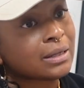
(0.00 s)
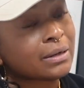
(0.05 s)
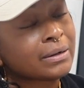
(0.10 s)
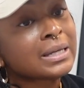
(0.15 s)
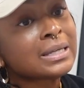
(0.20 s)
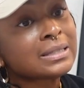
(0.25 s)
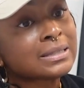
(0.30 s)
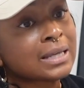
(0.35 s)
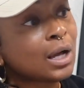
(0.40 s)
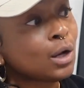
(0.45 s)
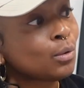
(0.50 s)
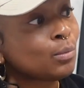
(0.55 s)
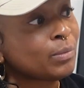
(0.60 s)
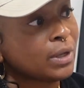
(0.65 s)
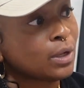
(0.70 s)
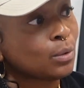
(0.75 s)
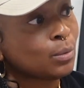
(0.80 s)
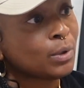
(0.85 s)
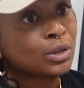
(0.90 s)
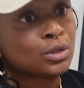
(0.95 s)
There is help
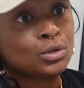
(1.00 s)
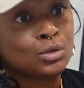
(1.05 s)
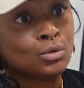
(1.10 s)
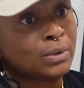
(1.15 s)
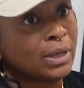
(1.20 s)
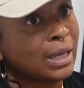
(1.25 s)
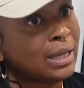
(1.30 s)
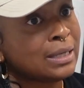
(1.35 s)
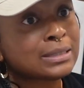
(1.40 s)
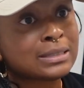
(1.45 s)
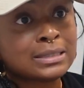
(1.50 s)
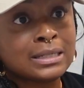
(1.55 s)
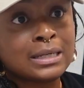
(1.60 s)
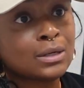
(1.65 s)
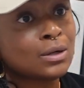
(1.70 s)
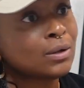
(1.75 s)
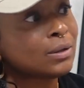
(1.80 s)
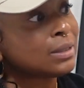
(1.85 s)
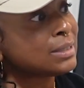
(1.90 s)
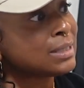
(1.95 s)
there with you. You can't
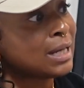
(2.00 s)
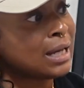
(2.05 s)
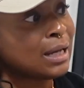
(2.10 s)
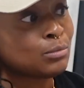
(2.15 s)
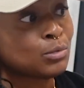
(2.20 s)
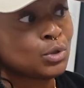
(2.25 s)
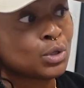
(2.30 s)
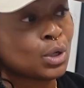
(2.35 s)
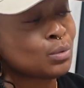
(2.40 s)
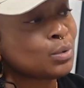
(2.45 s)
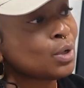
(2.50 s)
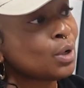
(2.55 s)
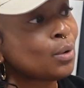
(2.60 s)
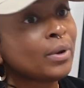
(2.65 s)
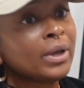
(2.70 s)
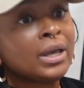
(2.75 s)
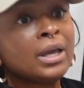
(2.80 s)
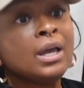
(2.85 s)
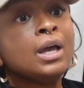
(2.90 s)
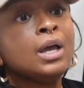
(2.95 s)
see it all the time. You don't know it,